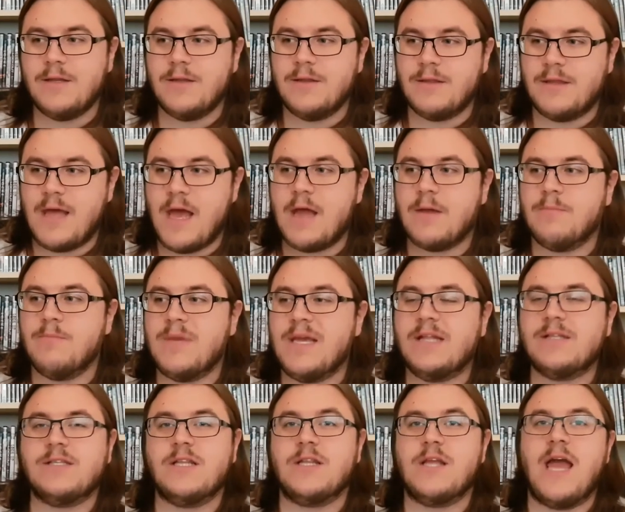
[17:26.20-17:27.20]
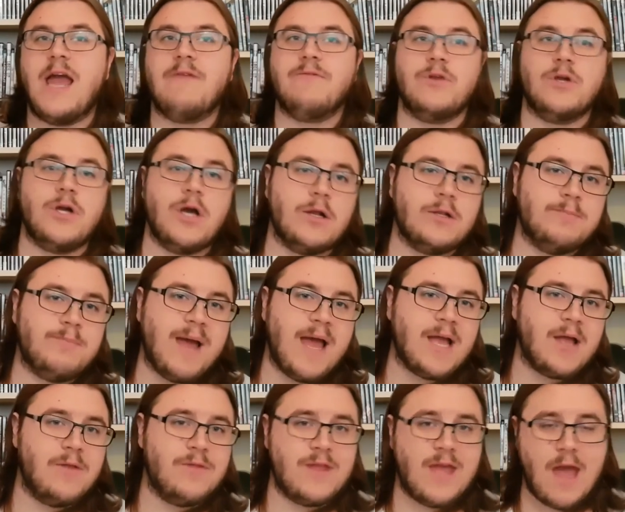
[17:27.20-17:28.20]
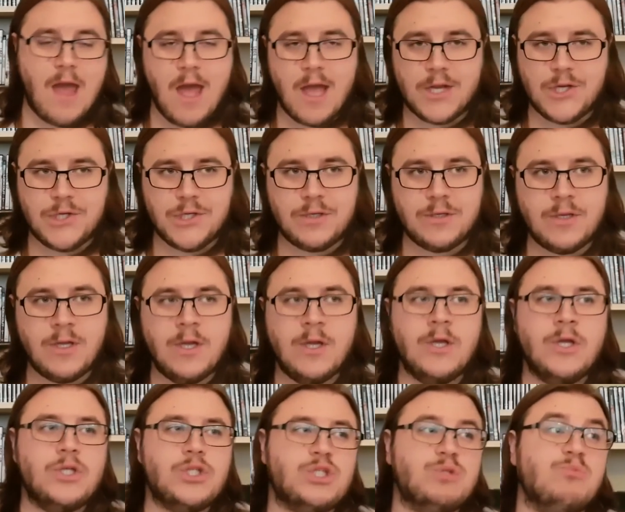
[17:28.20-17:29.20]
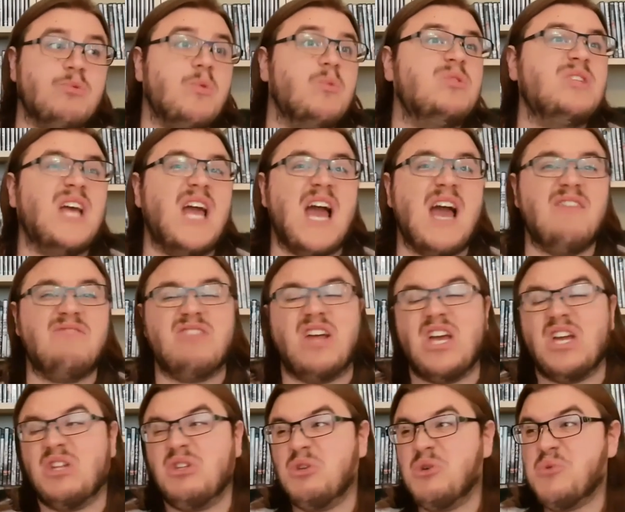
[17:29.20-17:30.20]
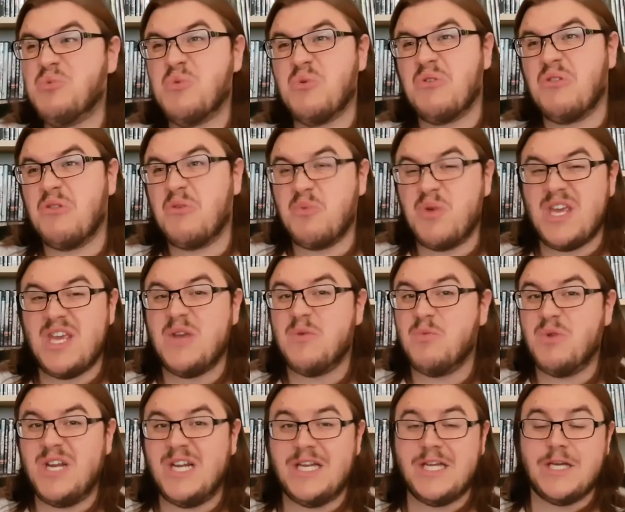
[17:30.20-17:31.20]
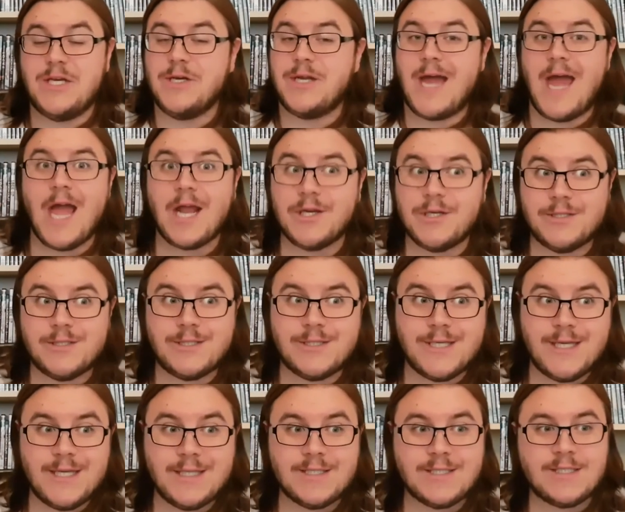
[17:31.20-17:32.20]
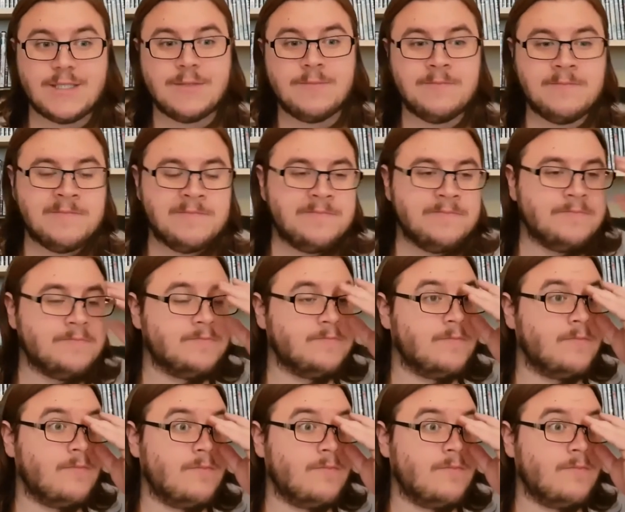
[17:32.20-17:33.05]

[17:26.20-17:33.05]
and that means that they have to cut back on the action. So we only have like two or three really good action scenes,